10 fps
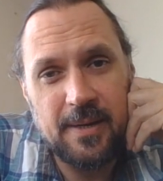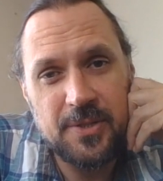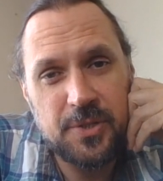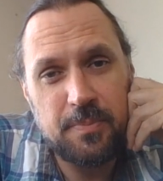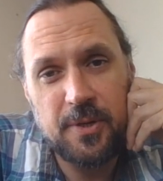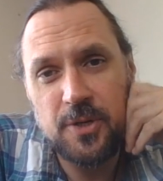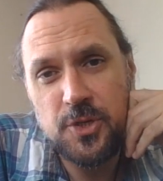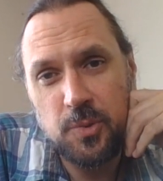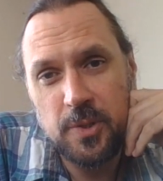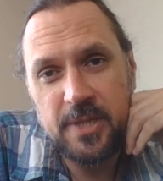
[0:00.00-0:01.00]

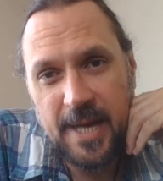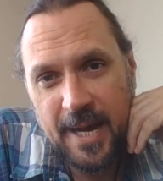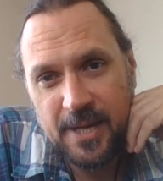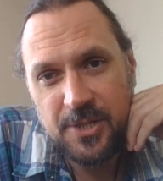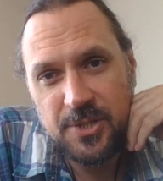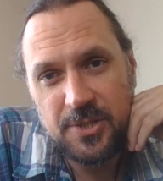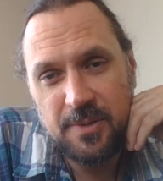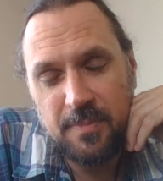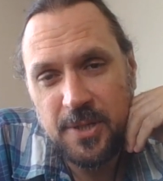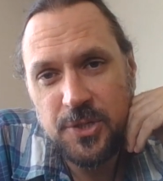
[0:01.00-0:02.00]
spiritual texts
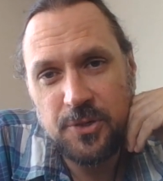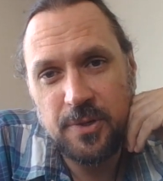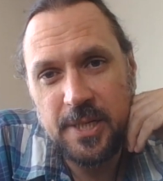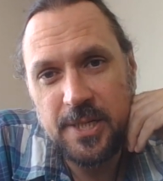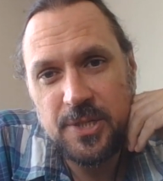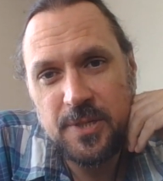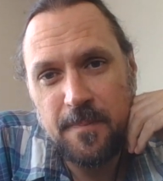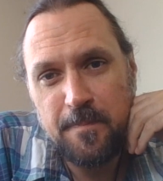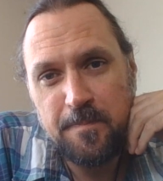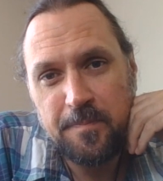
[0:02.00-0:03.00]
and mysteries
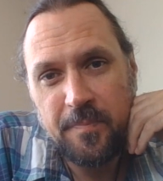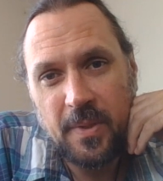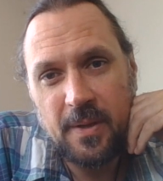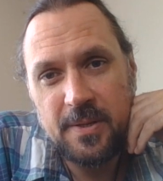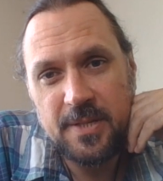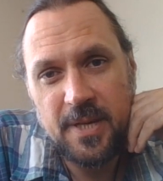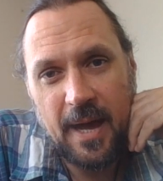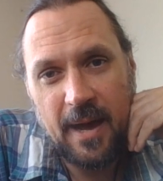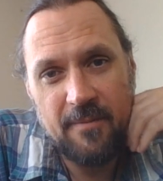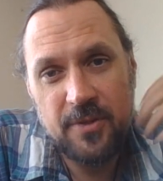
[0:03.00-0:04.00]
to
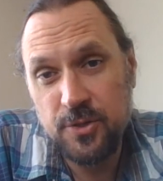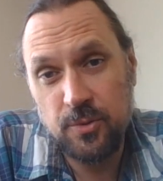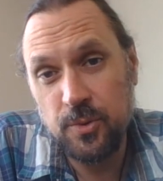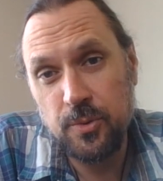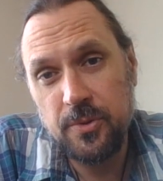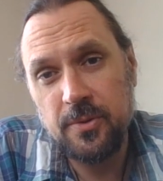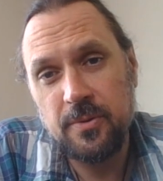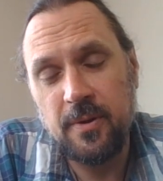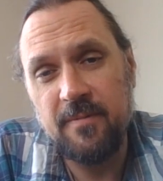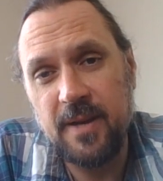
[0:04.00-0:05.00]
have the truth
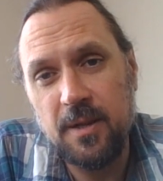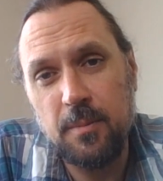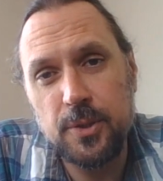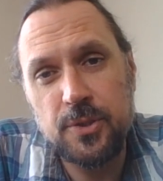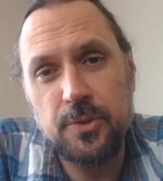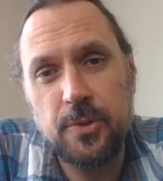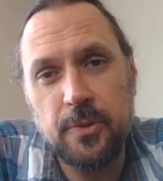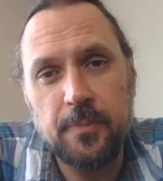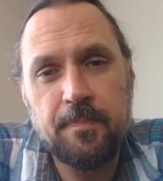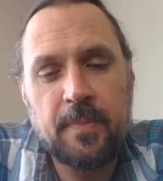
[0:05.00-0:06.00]
available to you.